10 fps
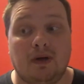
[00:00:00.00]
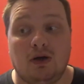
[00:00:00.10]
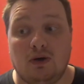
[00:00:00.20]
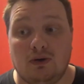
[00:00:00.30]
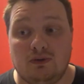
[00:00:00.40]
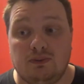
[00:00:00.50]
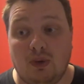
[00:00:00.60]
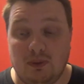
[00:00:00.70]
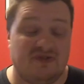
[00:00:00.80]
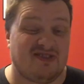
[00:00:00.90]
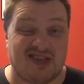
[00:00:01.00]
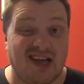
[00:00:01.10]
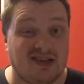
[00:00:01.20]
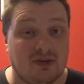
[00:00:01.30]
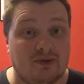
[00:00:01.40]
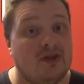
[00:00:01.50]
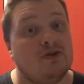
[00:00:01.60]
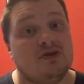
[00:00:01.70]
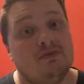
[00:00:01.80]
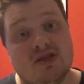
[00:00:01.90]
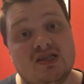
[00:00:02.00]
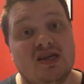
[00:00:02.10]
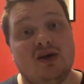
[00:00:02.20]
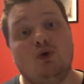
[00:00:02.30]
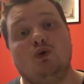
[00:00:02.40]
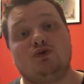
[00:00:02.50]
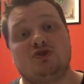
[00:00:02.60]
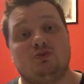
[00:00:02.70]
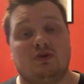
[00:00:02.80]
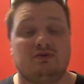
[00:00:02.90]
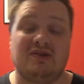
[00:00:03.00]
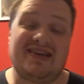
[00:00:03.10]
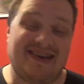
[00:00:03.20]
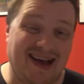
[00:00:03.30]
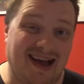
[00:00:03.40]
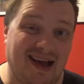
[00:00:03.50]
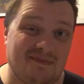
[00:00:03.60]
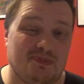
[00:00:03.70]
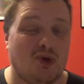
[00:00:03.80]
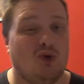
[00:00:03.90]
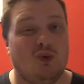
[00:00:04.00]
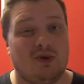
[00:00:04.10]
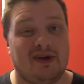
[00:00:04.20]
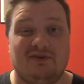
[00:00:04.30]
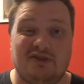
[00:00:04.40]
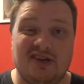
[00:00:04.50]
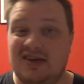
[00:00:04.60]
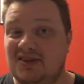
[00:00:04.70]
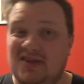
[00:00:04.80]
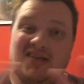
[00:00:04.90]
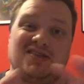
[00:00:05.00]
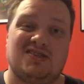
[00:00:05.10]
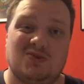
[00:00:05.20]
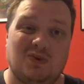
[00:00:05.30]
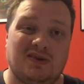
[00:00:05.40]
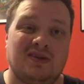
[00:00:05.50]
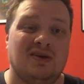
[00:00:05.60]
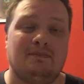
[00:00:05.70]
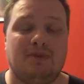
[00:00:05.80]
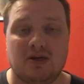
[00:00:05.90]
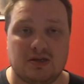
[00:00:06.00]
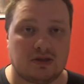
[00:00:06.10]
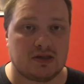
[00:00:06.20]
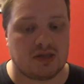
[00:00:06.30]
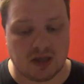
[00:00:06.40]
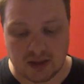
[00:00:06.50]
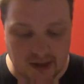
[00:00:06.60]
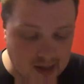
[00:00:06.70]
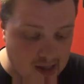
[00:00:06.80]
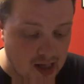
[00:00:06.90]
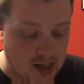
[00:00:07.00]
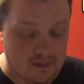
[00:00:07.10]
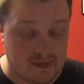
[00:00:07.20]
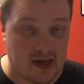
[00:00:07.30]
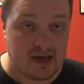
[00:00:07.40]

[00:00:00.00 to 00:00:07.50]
of what we've just had for those who missed it, or just want to recap, or want everything condensed into one bite-sized chunk. Get